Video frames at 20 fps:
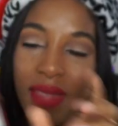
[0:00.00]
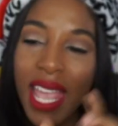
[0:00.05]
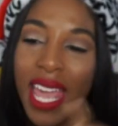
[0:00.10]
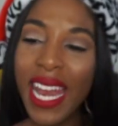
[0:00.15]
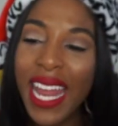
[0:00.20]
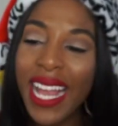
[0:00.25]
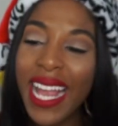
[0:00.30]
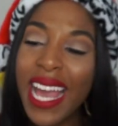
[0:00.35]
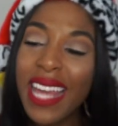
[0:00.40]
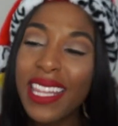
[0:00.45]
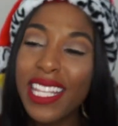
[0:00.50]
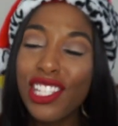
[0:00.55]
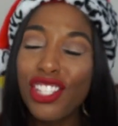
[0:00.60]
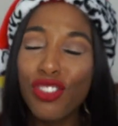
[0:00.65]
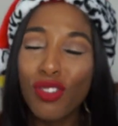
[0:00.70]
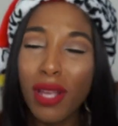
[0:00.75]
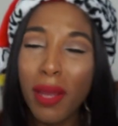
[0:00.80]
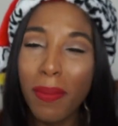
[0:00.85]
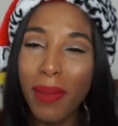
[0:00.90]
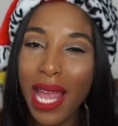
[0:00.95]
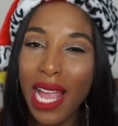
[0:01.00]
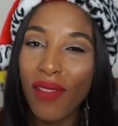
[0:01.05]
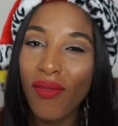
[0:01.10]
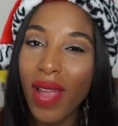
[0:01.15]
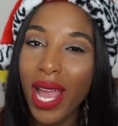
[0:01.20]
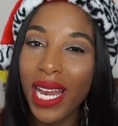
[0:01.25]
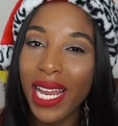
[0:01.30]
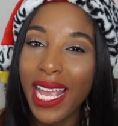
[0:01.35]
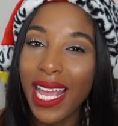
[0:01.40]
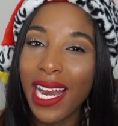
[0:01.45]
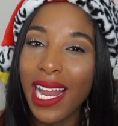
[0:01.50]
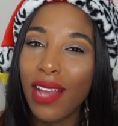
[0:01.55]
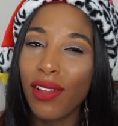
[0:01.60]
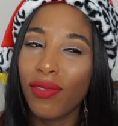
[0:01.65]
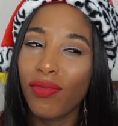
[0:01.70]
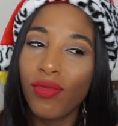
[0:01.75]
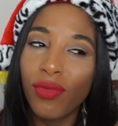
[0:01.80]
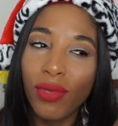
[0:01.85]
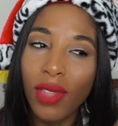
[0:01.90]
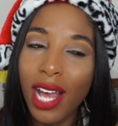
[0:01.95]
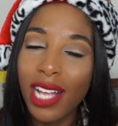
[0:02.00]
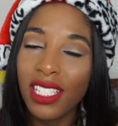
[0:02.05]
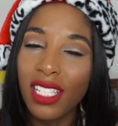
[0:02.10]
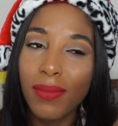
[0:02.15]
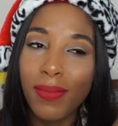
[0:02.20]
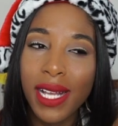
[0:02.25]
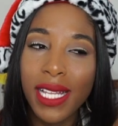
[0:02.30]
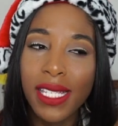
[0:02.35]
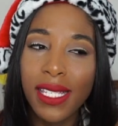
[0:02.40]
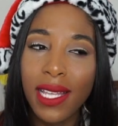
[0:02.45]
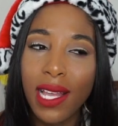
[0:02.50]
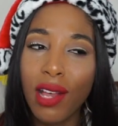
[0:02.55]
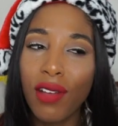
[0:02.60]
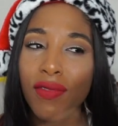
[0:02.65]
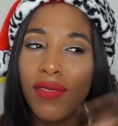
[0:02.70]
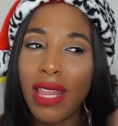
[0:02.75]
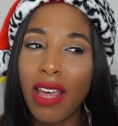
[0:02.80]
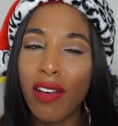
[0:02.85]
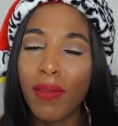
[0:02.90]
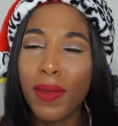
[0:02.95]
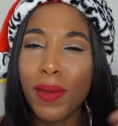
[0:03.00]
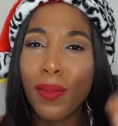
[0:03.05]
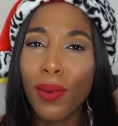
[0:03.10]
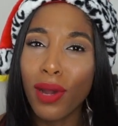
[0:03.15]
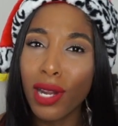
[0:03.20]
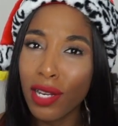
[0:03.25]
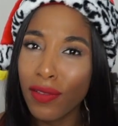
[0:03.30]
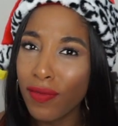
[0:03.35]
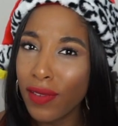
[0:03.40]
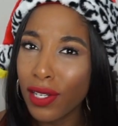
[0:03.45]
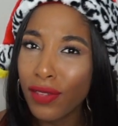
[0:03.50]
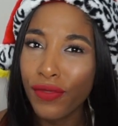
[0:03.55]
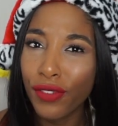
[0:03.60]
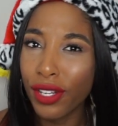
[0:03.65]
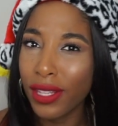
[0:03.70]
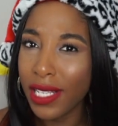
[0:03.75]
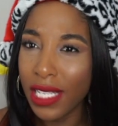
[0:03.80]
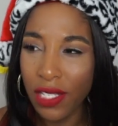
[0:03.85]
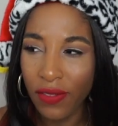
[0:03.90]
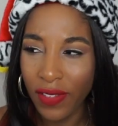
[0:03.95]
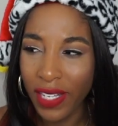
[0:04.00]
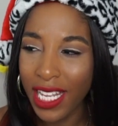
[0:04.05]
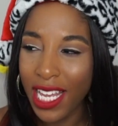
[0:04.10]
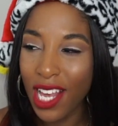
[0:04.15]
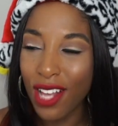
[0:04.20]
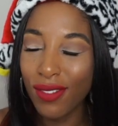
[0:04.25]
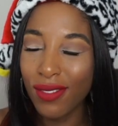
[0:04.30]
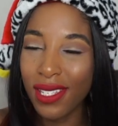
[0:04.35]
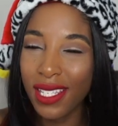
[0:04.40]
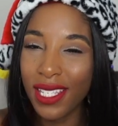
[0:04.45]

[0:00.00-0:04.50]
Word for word: And I got this during Black Friday, and I thought to myself that would be perfect for this video.